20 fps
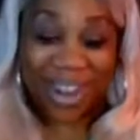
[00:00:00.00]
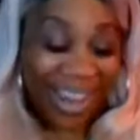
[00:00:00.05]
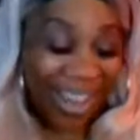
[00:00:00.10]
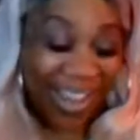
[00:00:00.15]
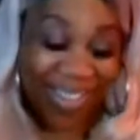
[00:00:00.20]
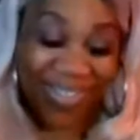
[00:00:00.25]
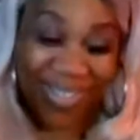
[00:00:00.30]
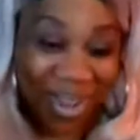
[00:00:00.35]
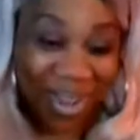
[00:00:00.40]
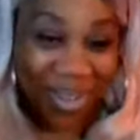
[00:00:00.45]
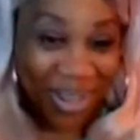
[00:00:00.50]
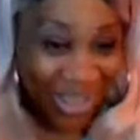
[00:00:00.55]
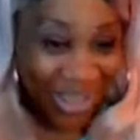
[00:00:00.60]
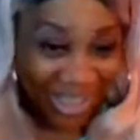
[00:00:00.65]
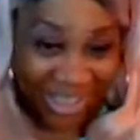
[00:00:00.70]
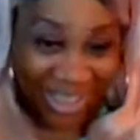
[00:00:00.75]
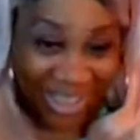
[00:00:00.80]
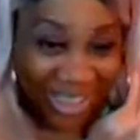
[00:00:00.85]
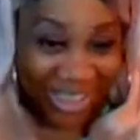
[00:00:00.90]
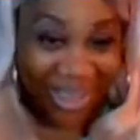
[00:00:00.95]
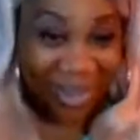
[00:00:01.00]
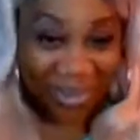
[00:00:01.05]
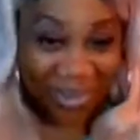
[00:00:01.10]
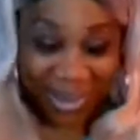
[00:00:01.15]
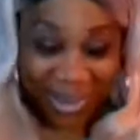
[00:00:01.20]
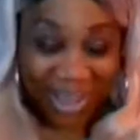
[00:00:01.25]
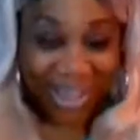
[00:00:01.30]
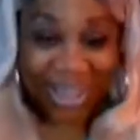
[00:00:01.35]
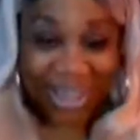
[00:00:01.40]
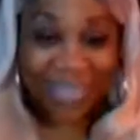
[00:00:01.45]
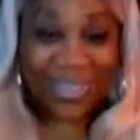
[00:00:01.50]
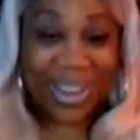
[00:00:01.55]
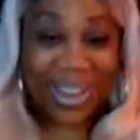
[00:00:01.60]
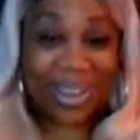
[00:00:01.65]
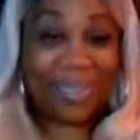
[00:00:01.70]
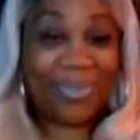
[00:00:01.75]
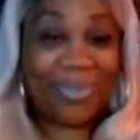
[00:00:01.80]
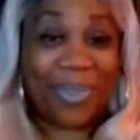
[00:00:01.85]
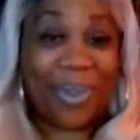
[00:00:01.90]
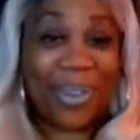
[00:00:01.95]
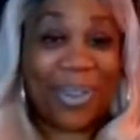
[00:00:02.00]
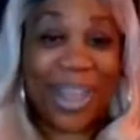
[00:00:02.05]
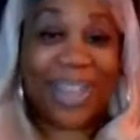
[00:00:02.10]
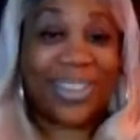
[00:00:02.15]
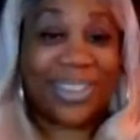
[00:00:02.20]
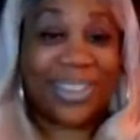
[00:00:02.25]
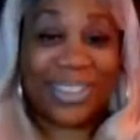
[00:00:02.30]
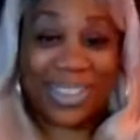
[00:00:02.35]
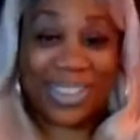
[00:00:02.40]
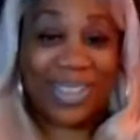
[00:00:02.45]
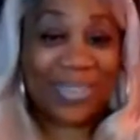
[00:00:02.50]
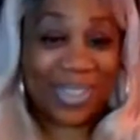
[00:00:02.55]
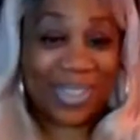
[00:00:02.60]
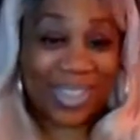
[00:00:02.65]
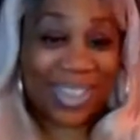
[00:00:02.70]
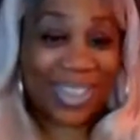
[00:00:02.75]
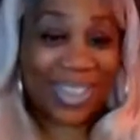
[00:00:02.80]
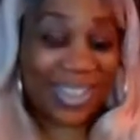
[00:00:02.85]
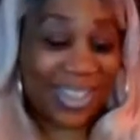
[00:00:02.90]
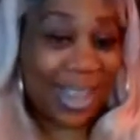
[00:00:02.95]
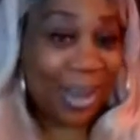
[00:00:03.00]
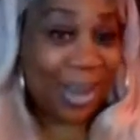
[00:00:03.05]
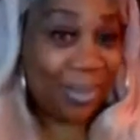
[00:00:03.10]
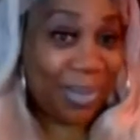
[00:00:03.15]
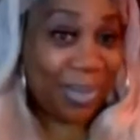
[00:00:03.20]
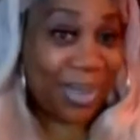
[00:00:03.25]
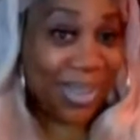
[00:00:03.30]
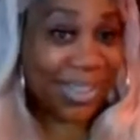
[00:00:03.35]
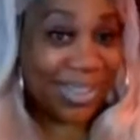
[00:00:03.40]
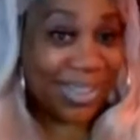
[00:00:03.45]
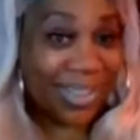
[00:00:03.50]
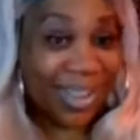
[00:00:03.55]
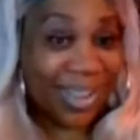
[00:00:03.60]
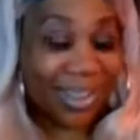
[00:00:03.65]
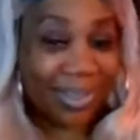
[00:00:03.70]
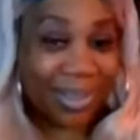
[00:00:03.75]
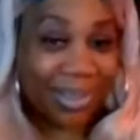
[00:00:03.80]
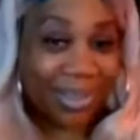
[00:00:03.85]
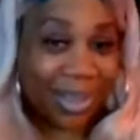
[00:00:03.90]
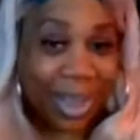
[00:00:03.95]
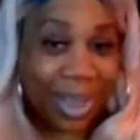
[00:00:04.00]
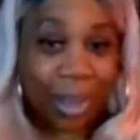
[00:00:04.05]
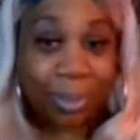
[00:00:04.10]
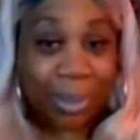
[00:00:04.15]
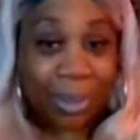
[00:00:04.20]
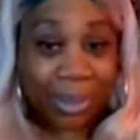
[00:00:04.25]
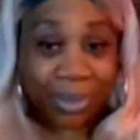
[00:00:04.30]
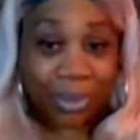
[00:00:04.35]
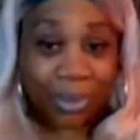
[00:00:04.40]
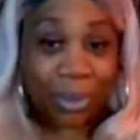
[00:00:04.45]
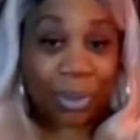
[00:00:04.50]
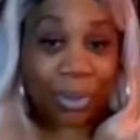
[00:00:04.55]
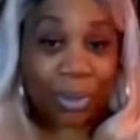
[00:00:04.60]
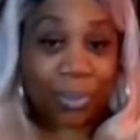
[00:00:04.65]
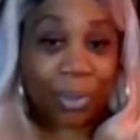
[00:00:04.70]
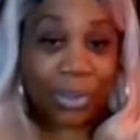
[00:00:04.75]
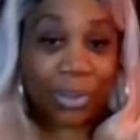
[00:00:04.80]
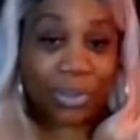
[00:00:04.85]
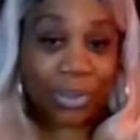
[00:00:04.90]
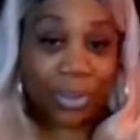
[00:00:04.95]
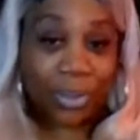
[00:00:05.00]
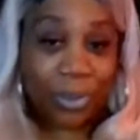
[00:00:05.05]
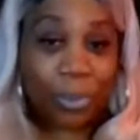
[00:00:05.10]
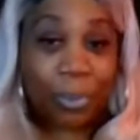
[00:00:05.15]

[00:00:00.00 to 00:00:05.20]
I know he's sitting over there getting ready to fall out because he was just telling me this the other day, and my daughter was too.